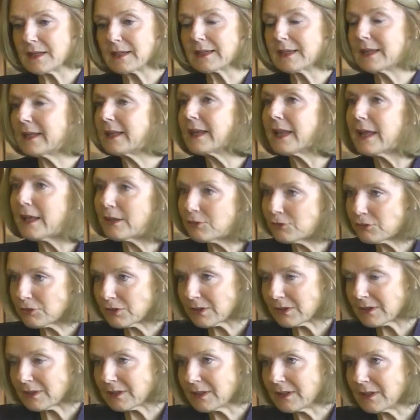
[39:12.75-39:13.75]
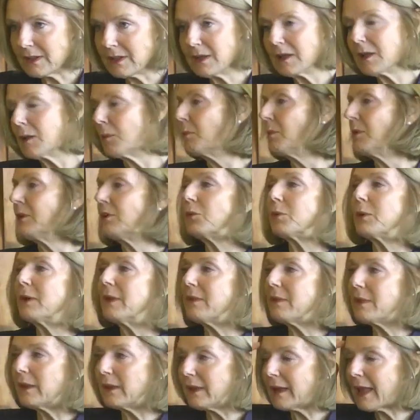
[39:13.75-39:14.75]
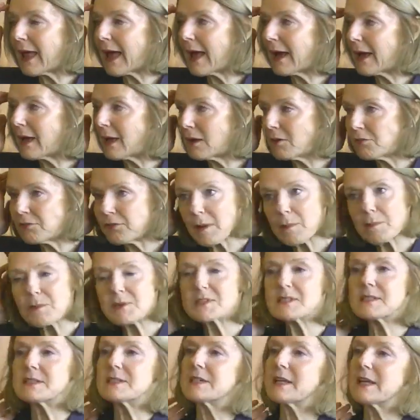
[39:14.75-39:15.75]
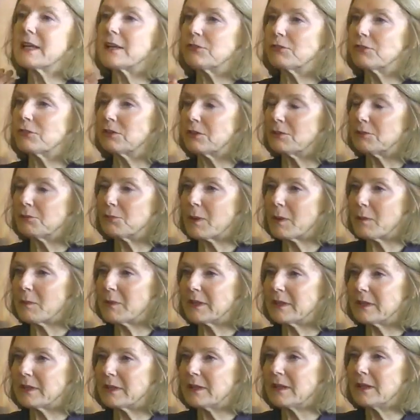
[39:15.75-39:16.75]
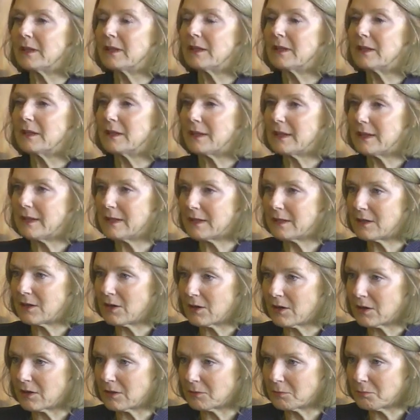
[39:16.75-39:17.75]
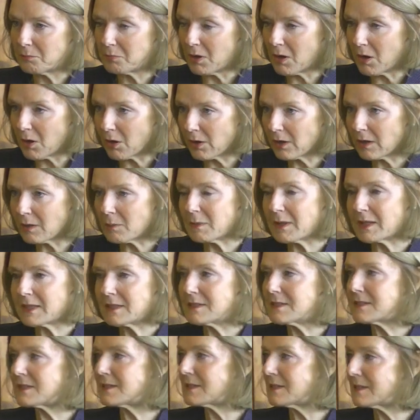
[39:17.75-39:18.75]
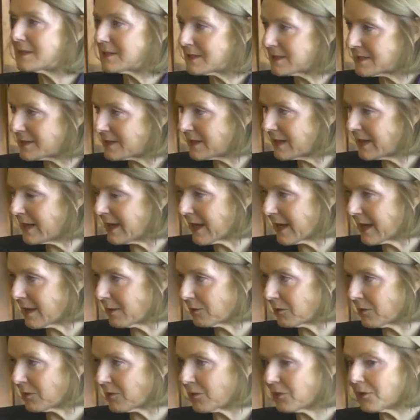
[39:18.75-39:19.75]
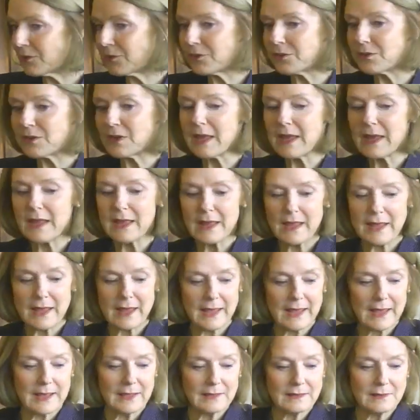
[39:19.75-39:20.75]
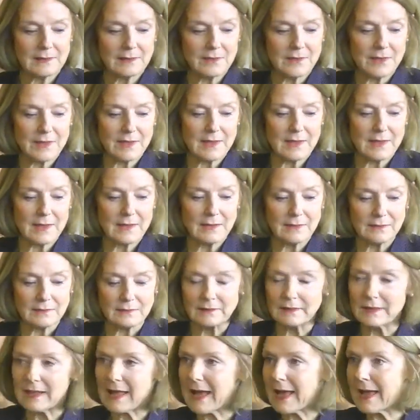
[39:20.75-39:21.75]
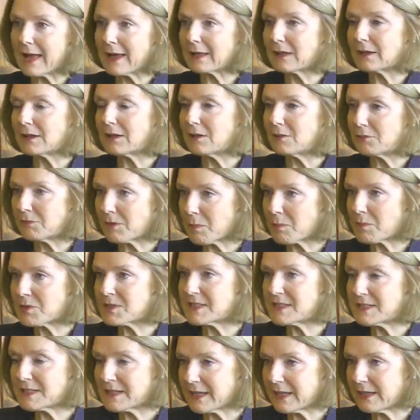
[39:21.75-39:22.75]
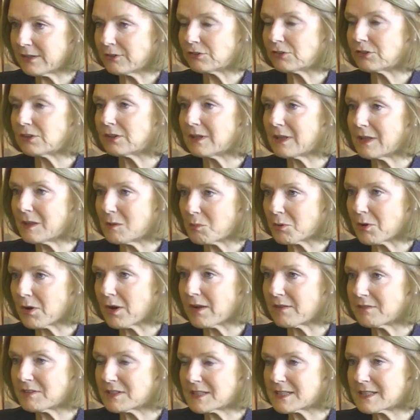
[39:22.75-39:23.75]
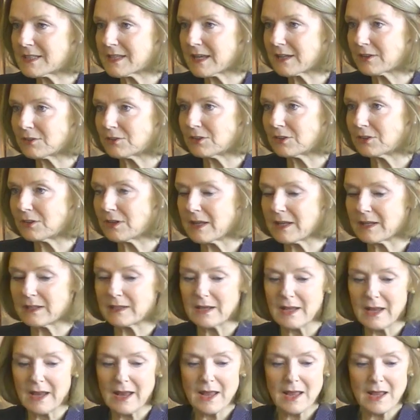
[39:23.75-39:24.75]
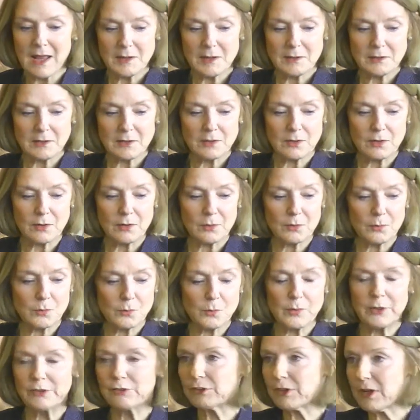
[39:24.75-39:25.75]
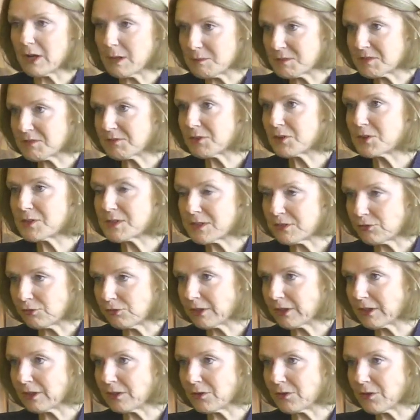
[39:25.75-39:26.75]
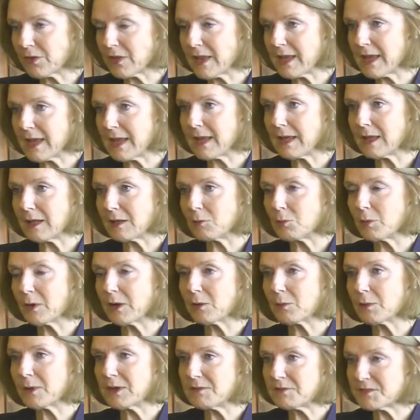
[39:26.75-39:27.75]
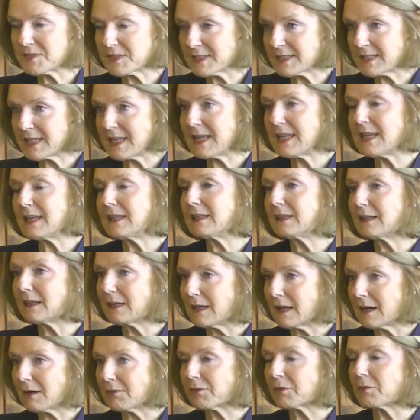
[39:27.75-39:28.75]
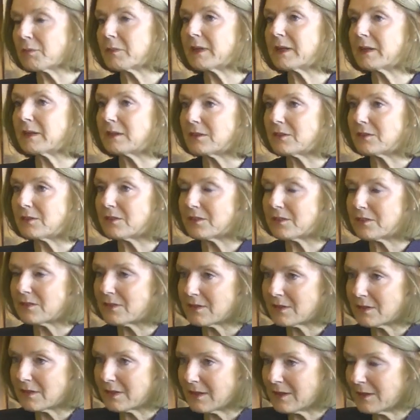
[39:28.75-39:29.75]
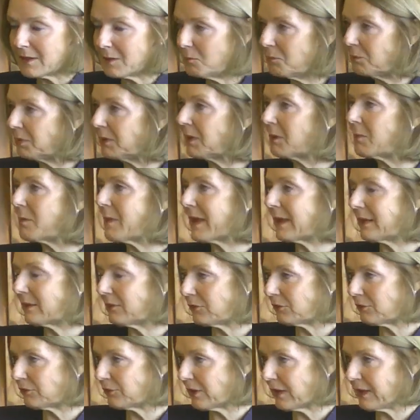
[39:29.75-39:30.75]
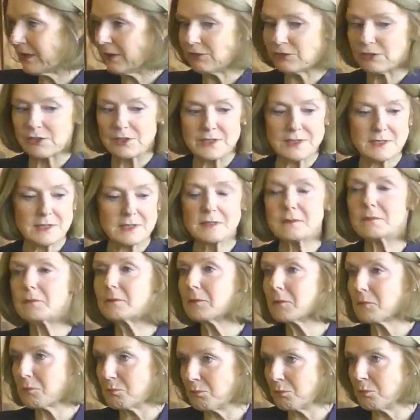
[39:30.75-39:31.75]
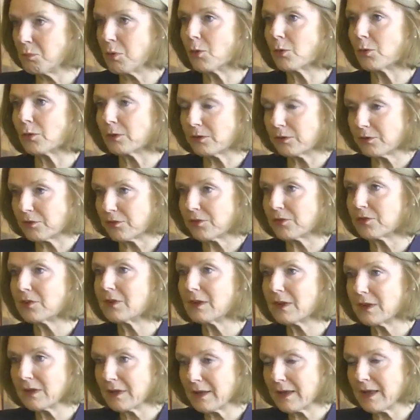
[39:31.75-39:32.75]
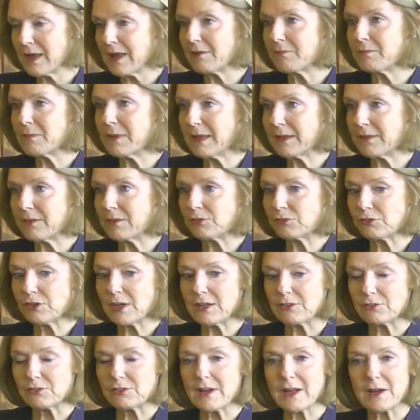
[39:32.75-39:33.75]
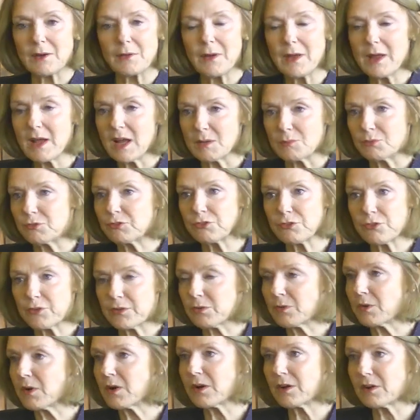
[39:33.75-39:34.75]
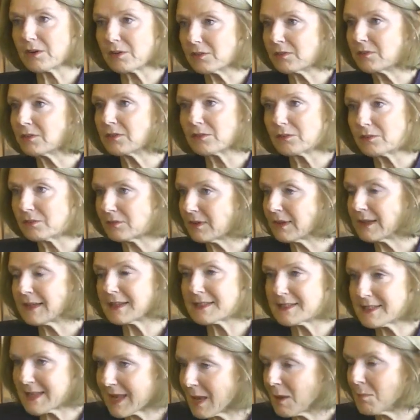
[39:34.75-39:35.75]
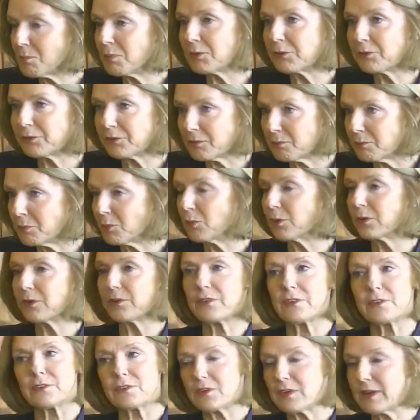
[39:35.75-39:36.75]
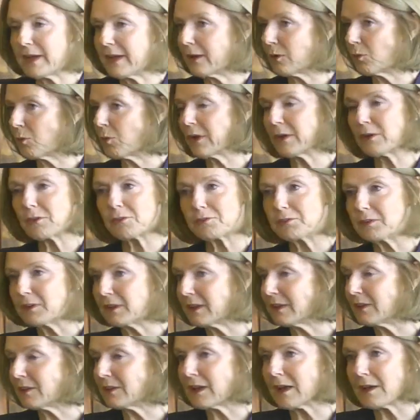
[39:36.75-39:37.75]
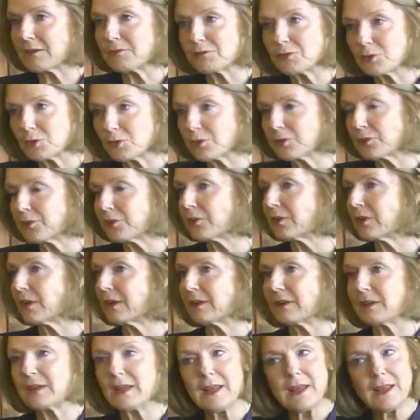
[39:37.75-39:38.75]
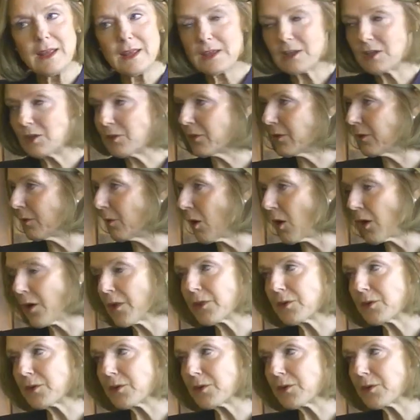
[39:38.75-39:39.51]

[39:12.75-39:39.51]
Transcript: a connection yeah. between the lack of representation of women in our parliaments and city councils and the lack of representation in the private sector. And you know, which comes first, the chicken or the egg, where we've seen governments implement changes, boards have made the change. Now, I'm sure there are examples of boards that today are wonderful and diverse. Sure. And, you know, there, there are.